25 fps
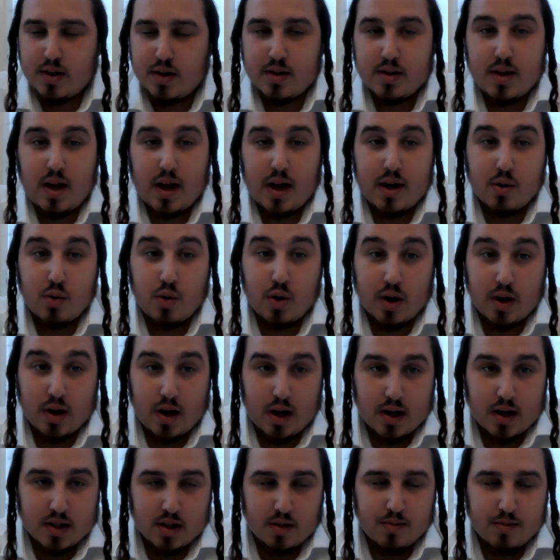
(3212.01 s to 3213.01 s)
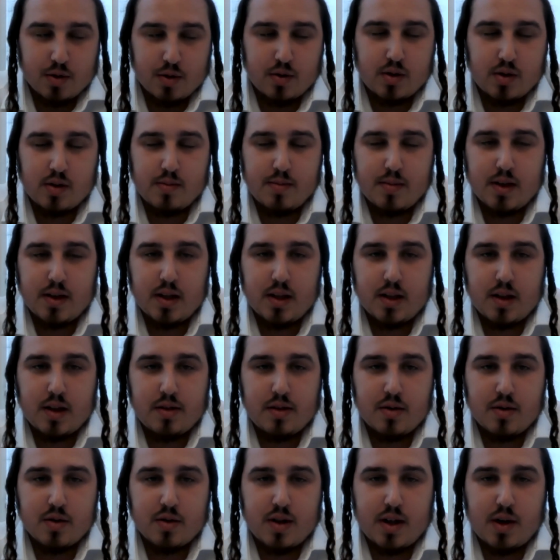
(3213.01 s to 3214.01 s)
It's not an organized community, meaning
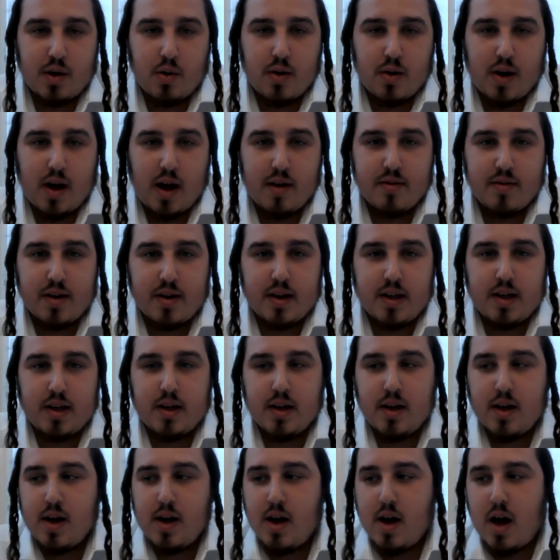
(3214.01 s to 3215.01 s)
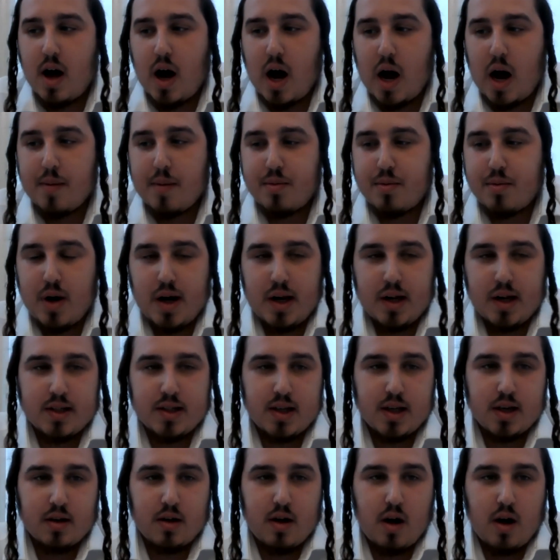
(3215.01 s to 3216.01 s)
that they don't have any operating
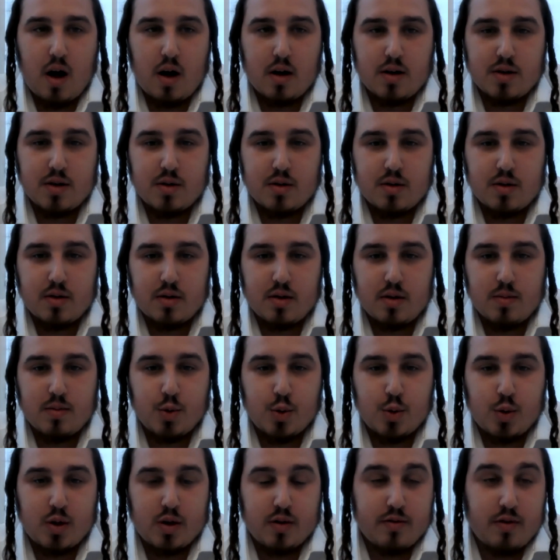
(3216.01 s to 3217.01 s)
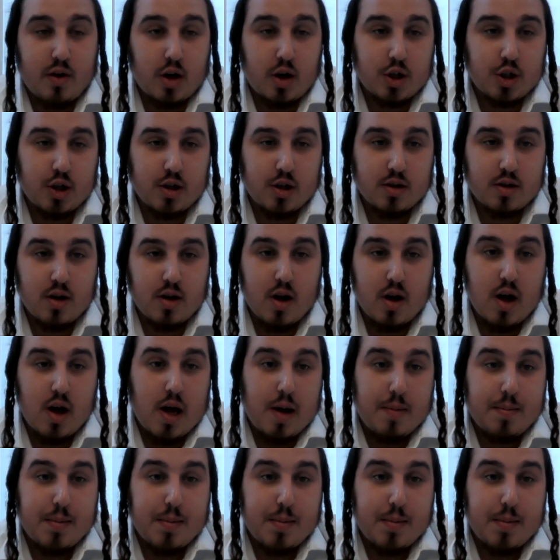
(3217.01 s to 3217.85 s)
synagogues or community functions,